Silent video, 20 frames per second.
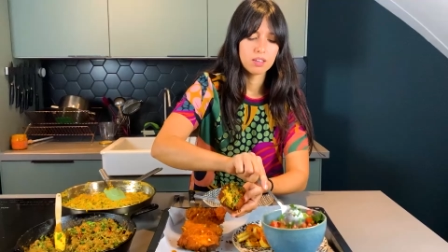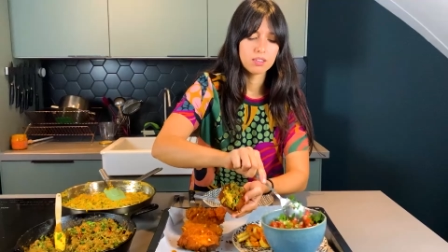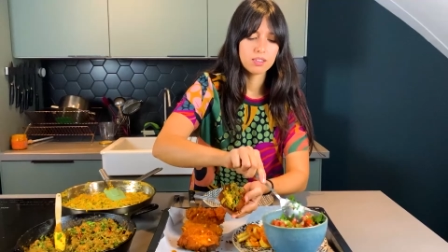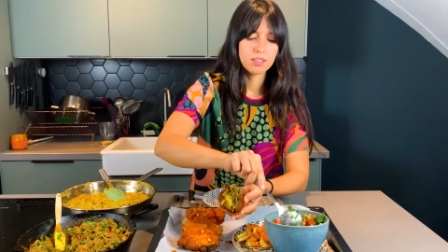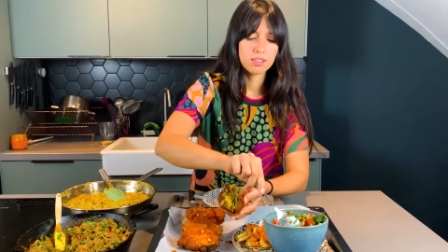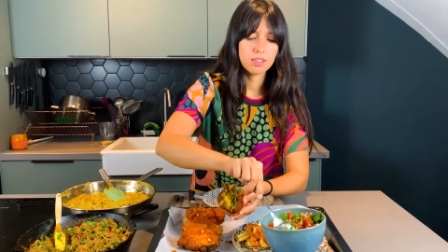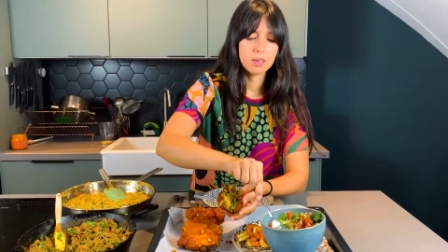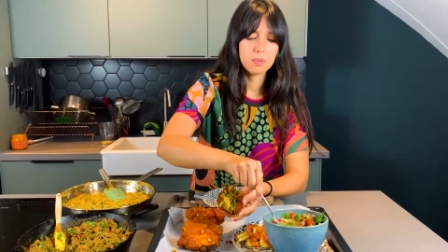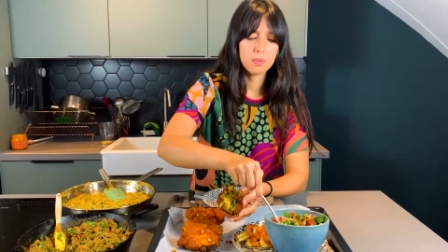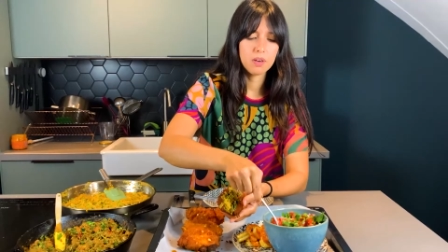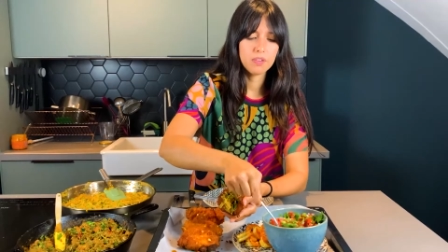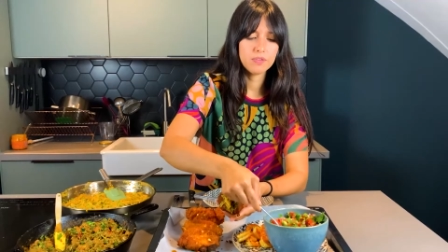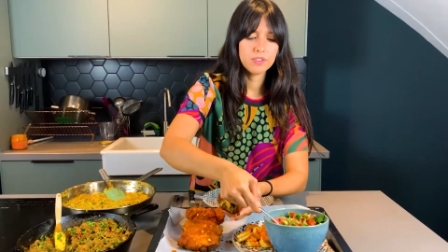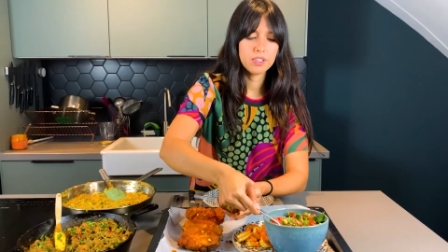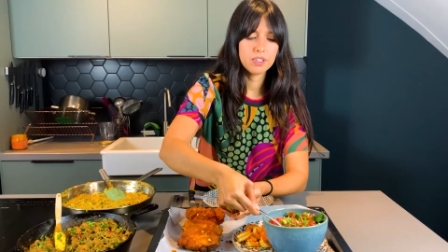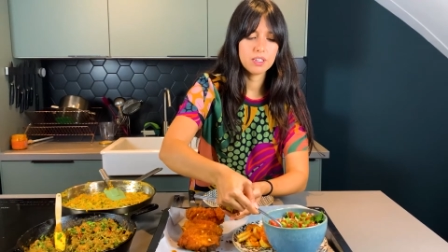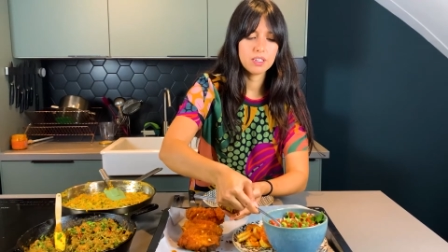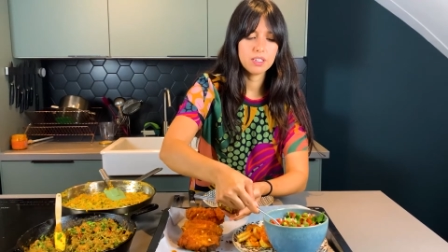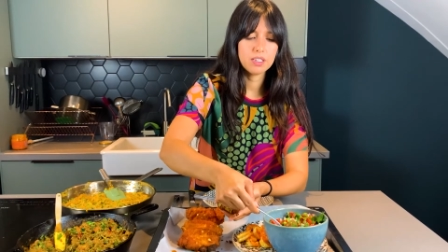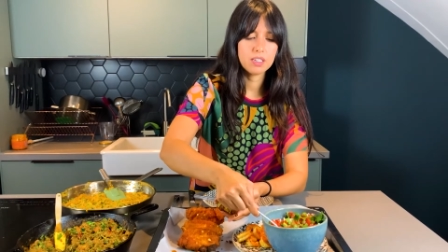Some of
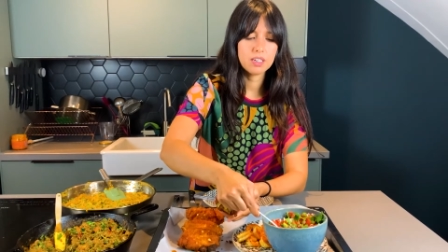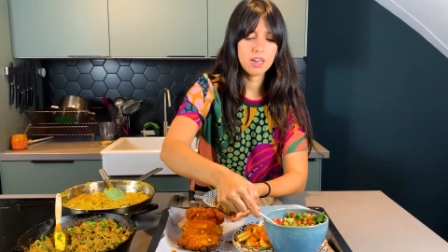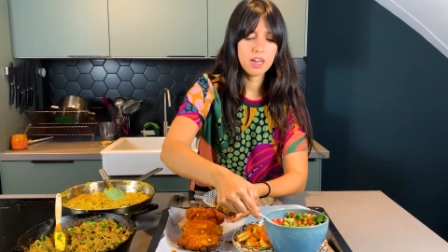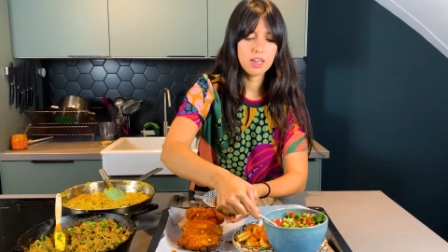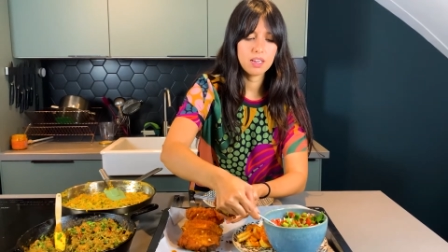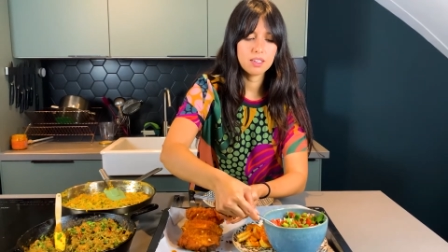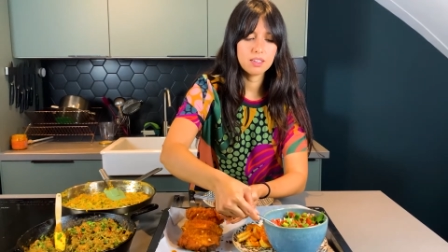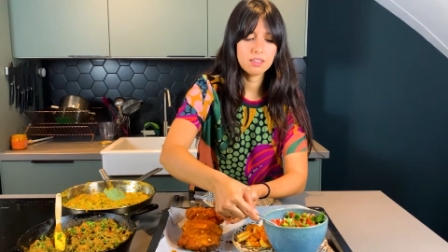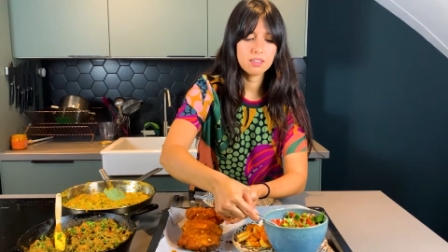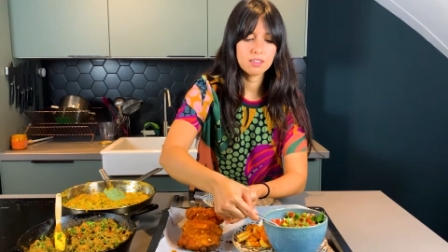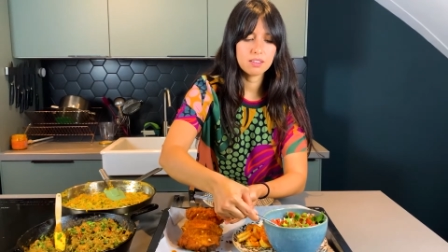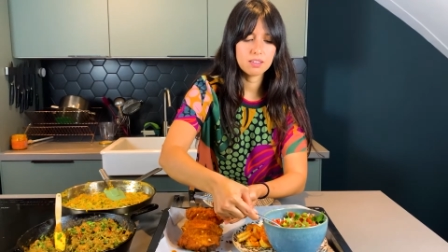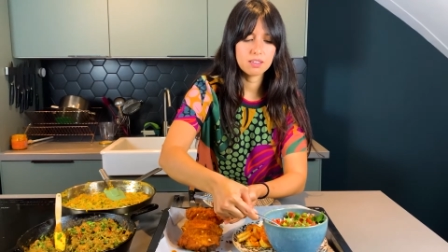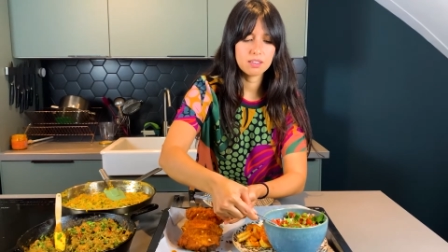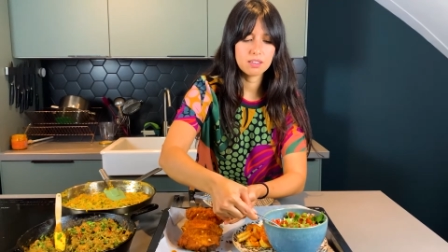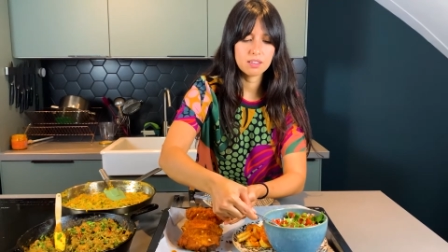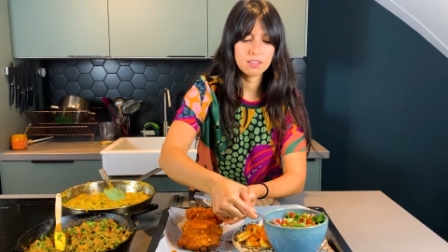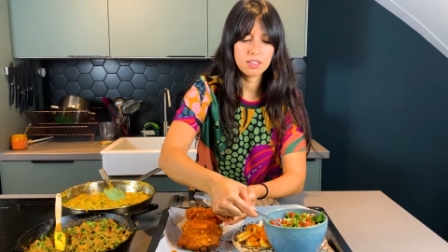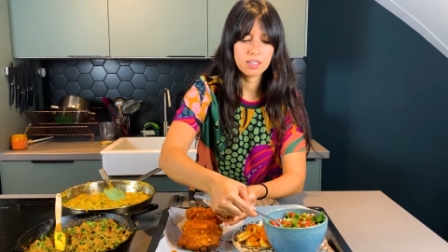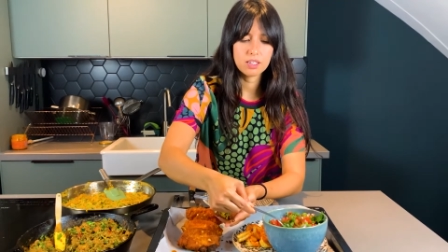the
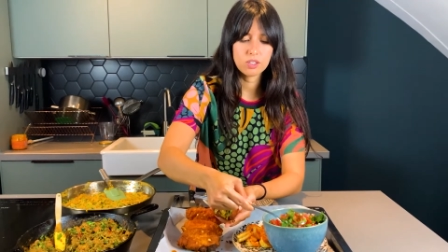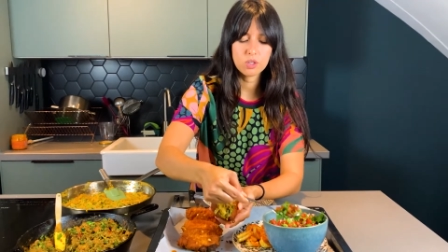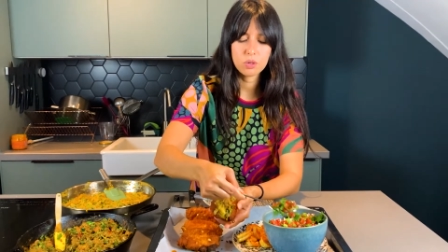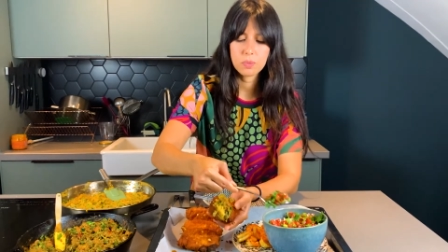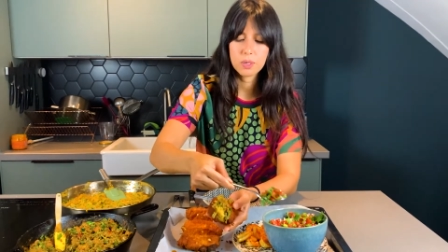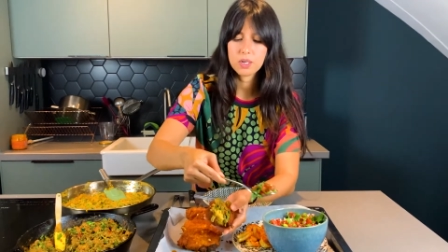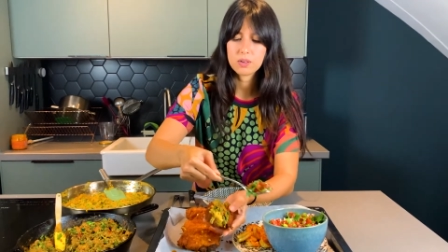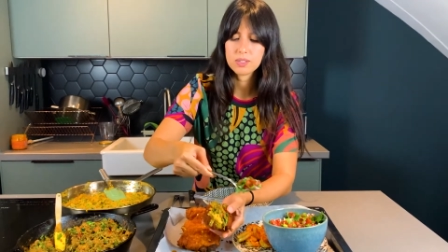nice, like, tomato